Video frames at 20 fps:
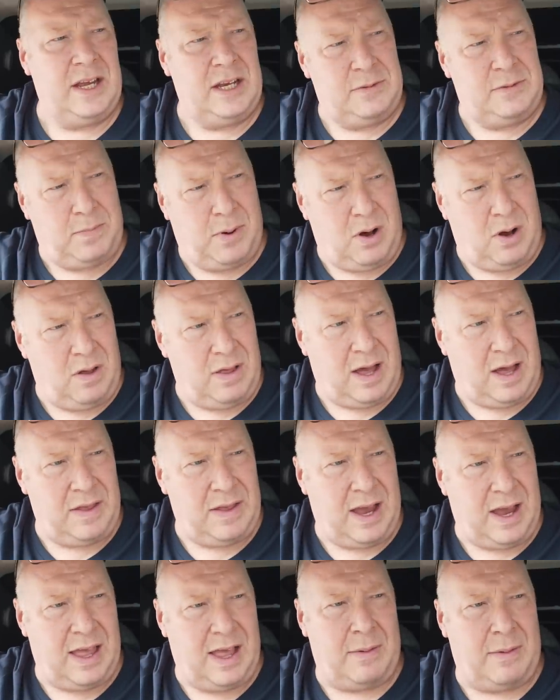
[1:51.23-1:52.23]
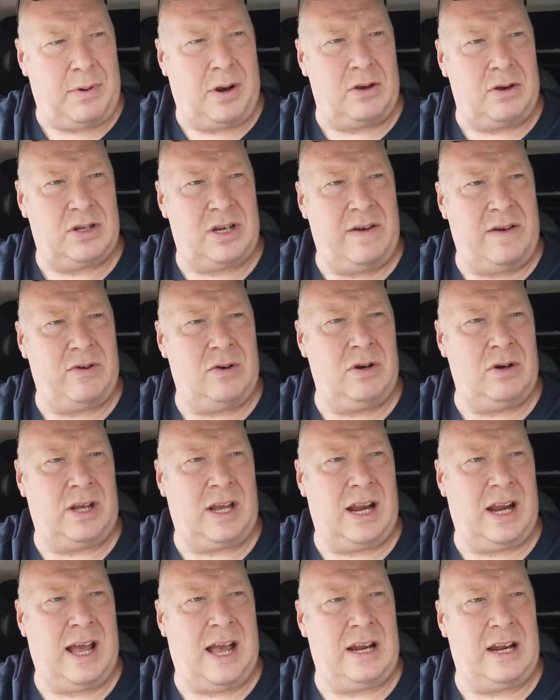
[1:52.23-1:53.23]
He's part of that there. That bloke's never going
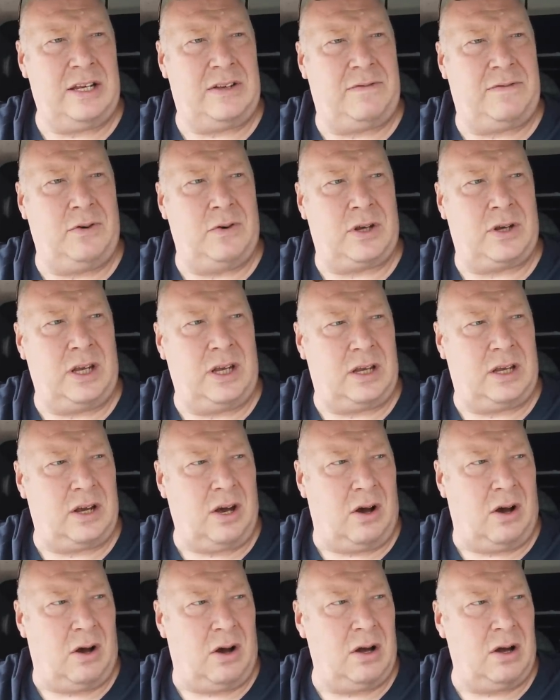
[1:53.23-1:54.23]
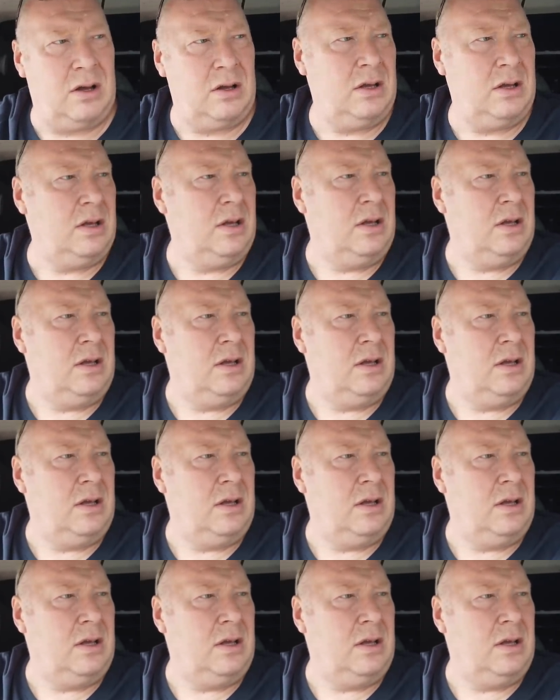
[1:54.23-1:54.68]
to get out of his fucking car.